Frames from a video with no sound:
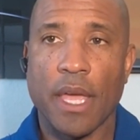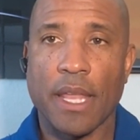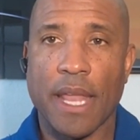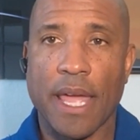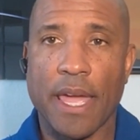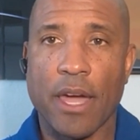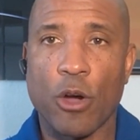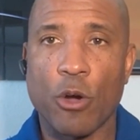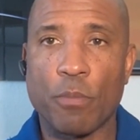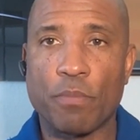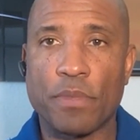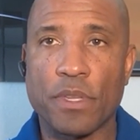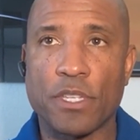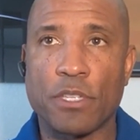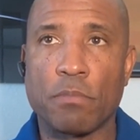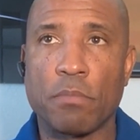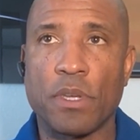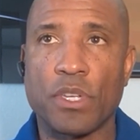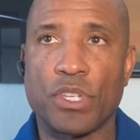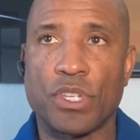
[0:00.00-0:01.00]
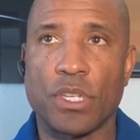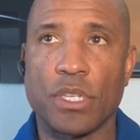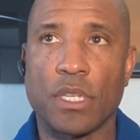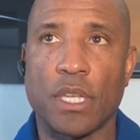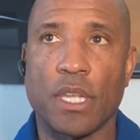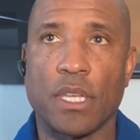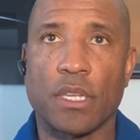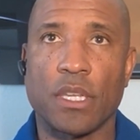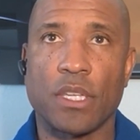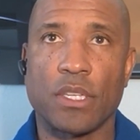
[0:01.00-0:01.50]
And I hope this
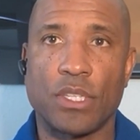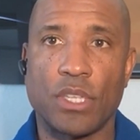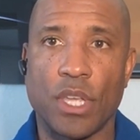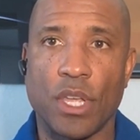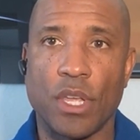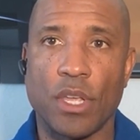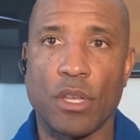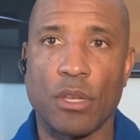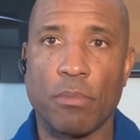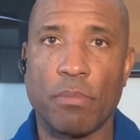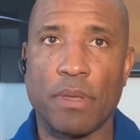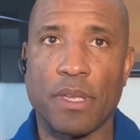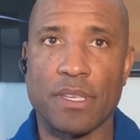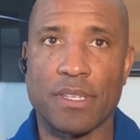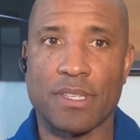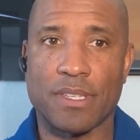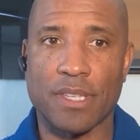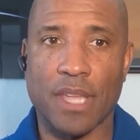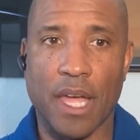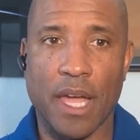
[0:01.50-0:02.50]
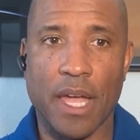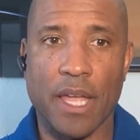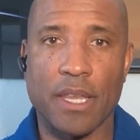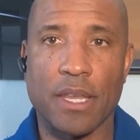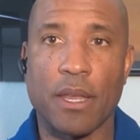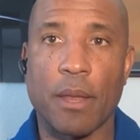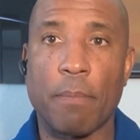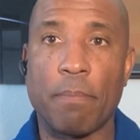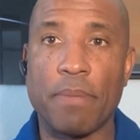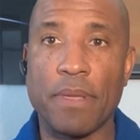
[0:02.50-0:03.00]
mission can continue to be a
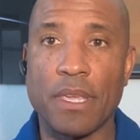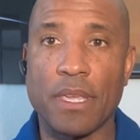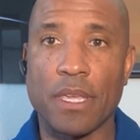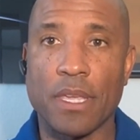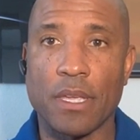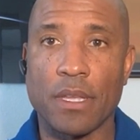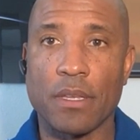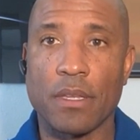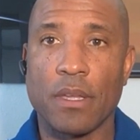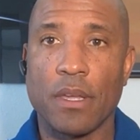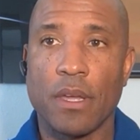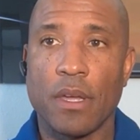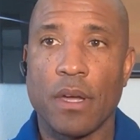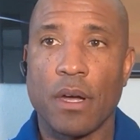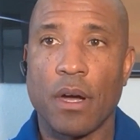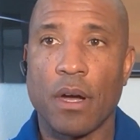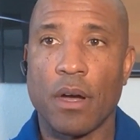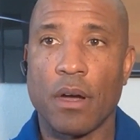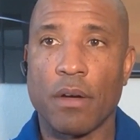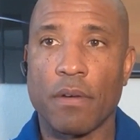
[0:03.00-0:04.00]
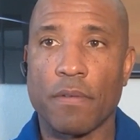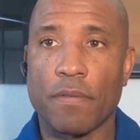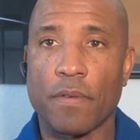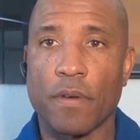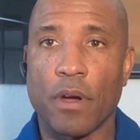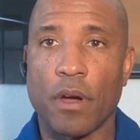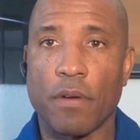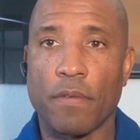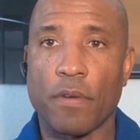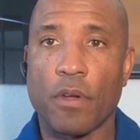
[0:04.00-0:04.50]
sign and a beacon
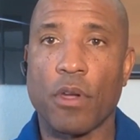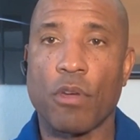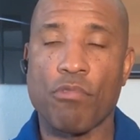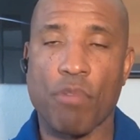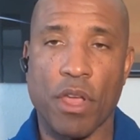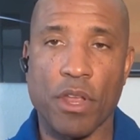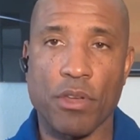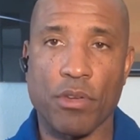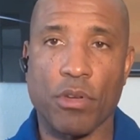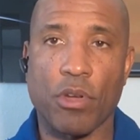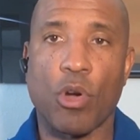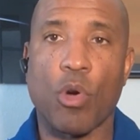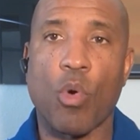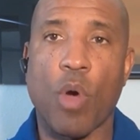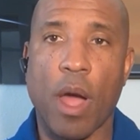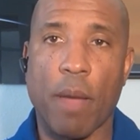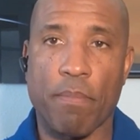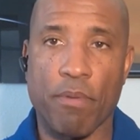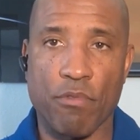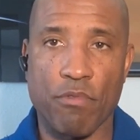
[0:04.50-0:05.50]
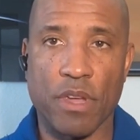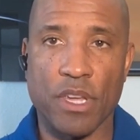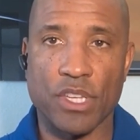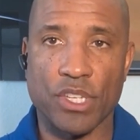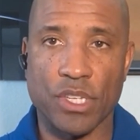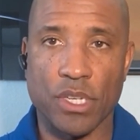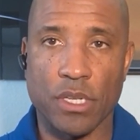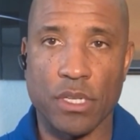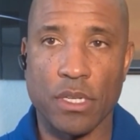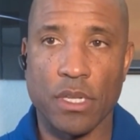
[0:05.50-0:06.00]
of, of greater
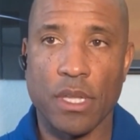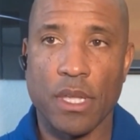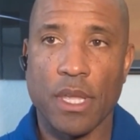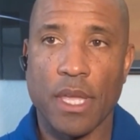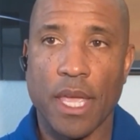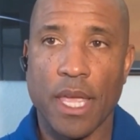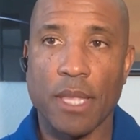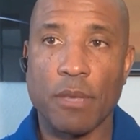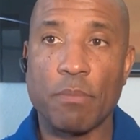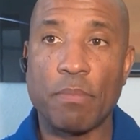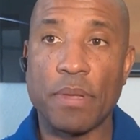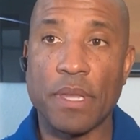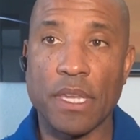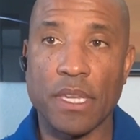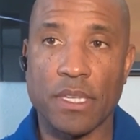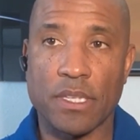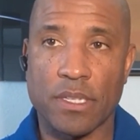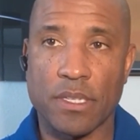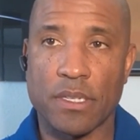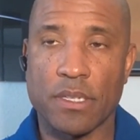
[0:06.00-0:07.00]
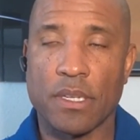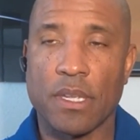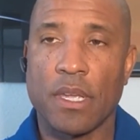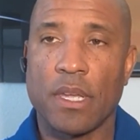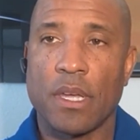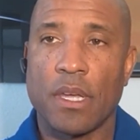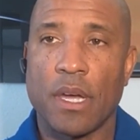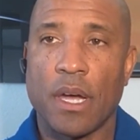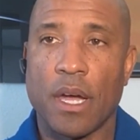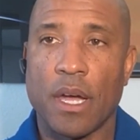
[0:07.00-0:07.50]
cooperation and peace
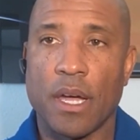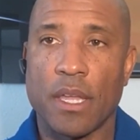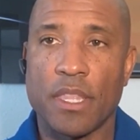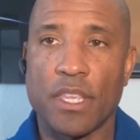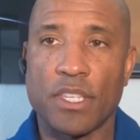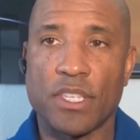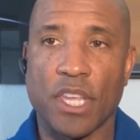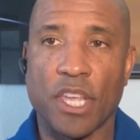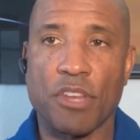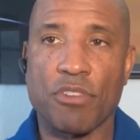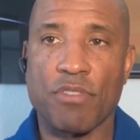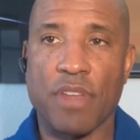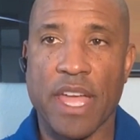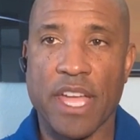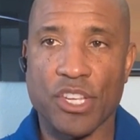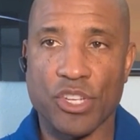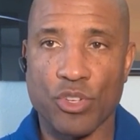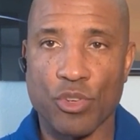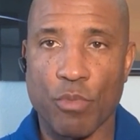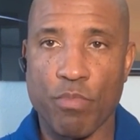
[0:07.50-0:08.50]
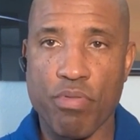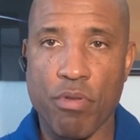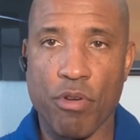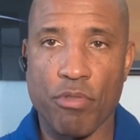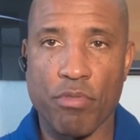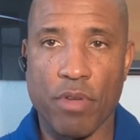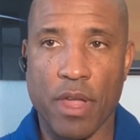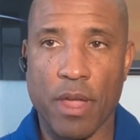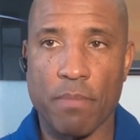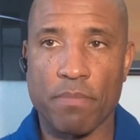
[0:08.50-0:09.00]
uh, this international
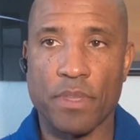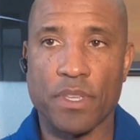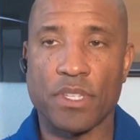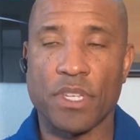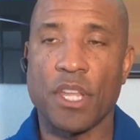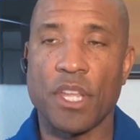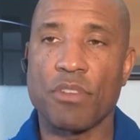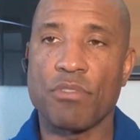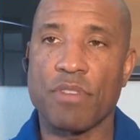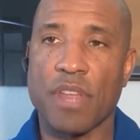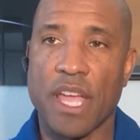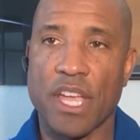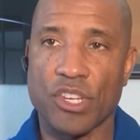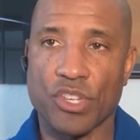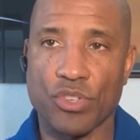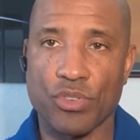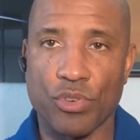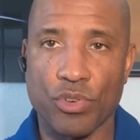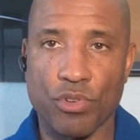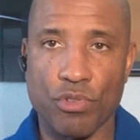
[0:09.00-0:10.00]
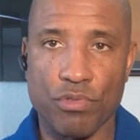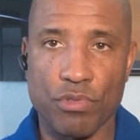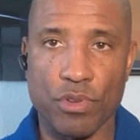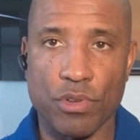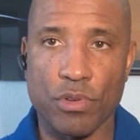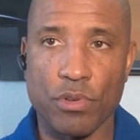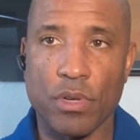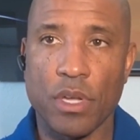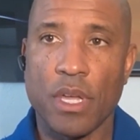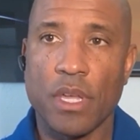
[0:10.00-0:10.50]
program, this international
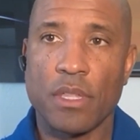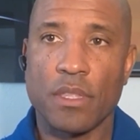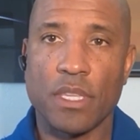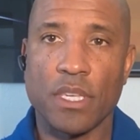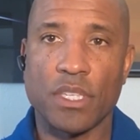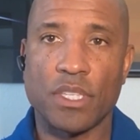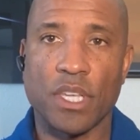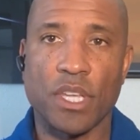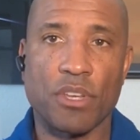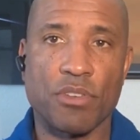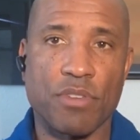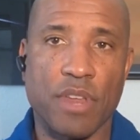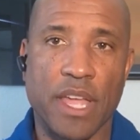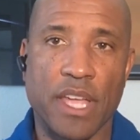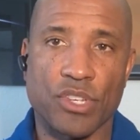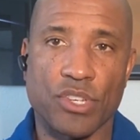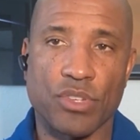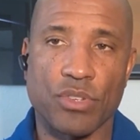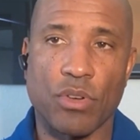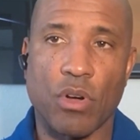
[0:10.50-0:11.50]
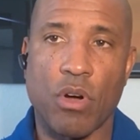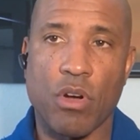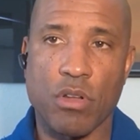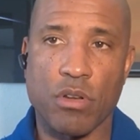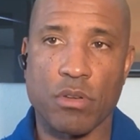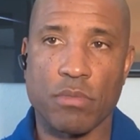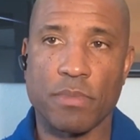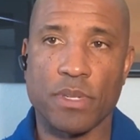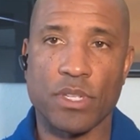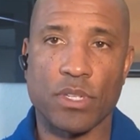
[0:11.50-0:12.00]
crew, these international
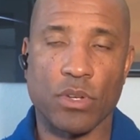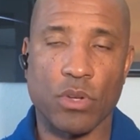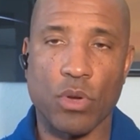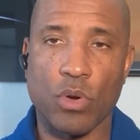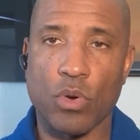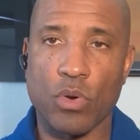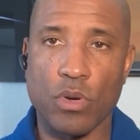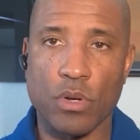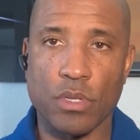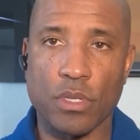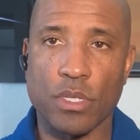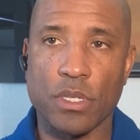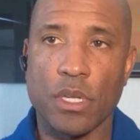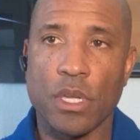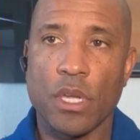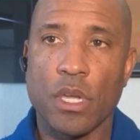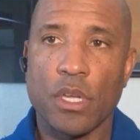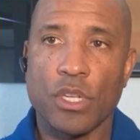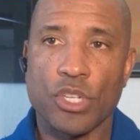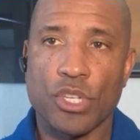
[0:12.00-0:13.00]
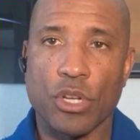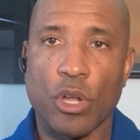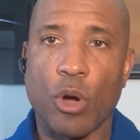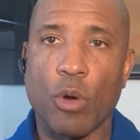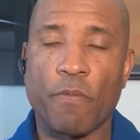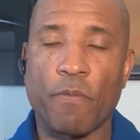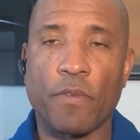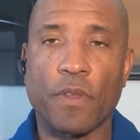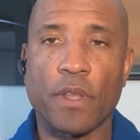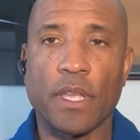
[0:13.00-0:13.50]
Artemis Accords should
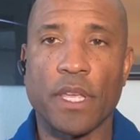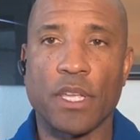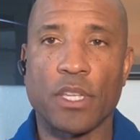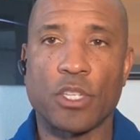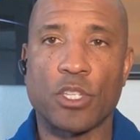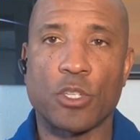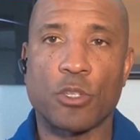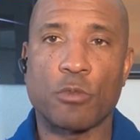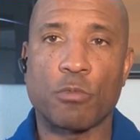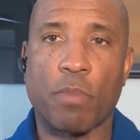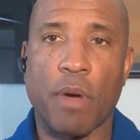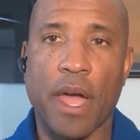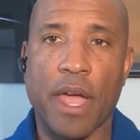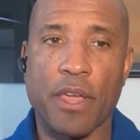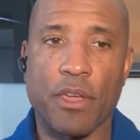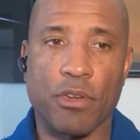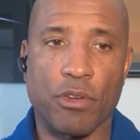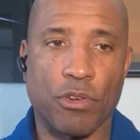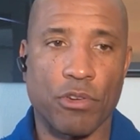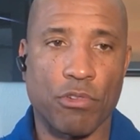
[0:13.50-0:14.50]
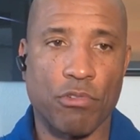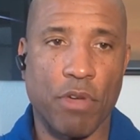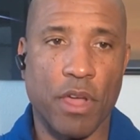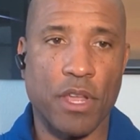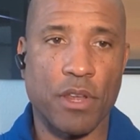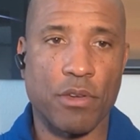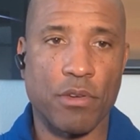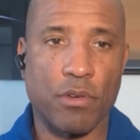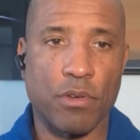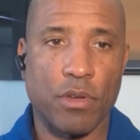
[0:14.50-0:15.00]
hopefully inspire
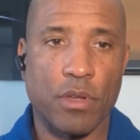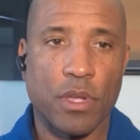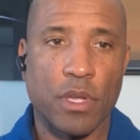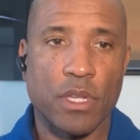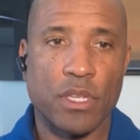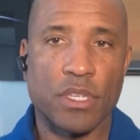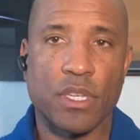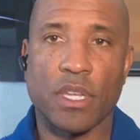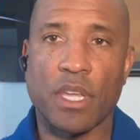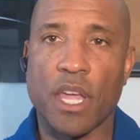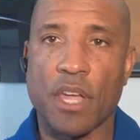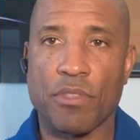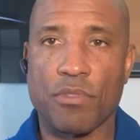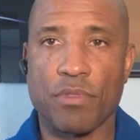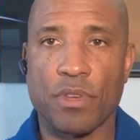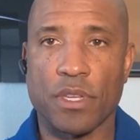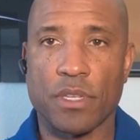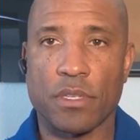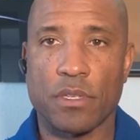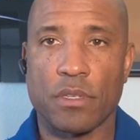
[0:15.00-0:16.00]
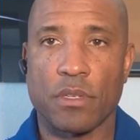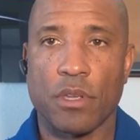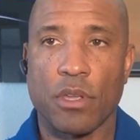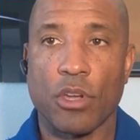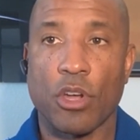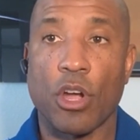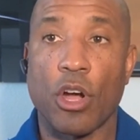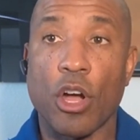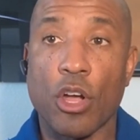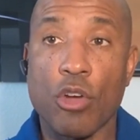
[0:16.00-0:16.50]
greater togetherness
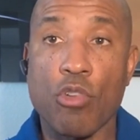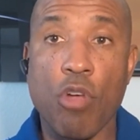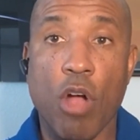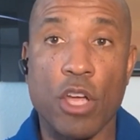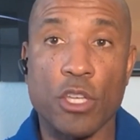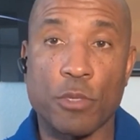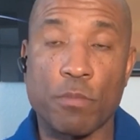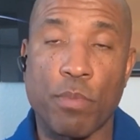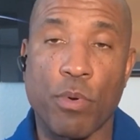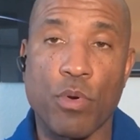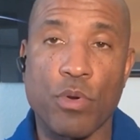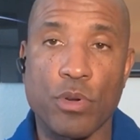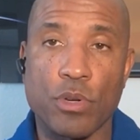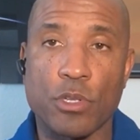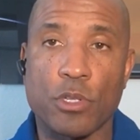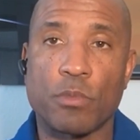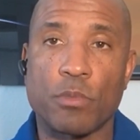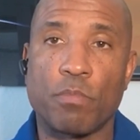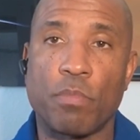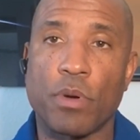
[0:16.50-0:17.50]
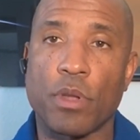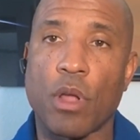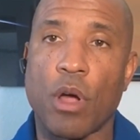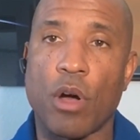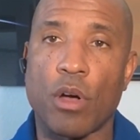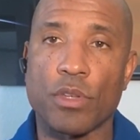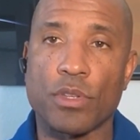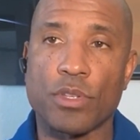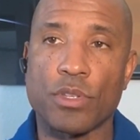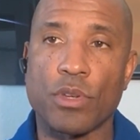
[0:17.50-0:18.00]
across borders, but
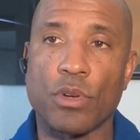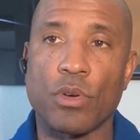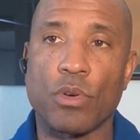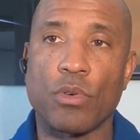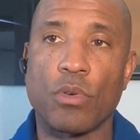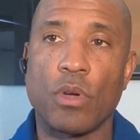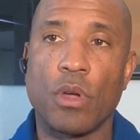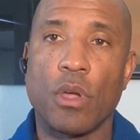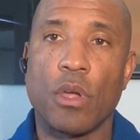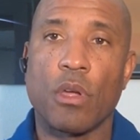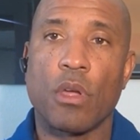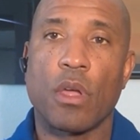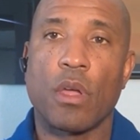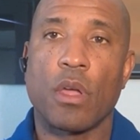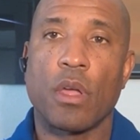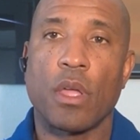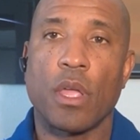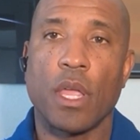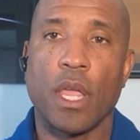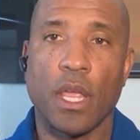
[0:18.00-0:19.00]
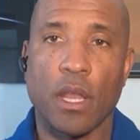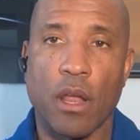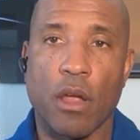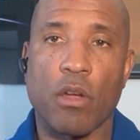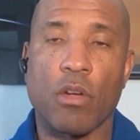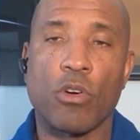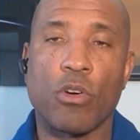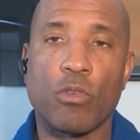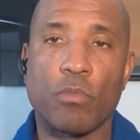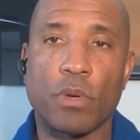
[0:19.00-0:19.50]
also in
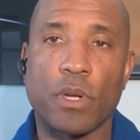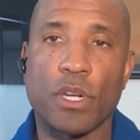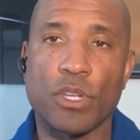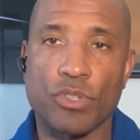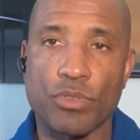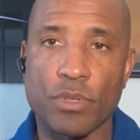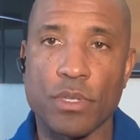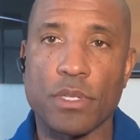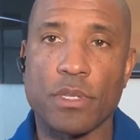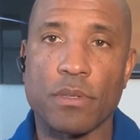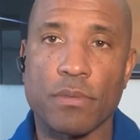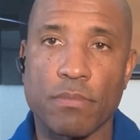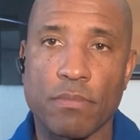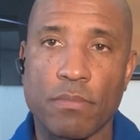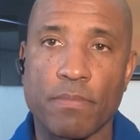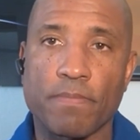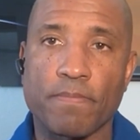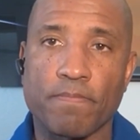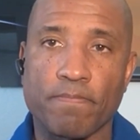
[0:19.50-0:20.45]
our home countries.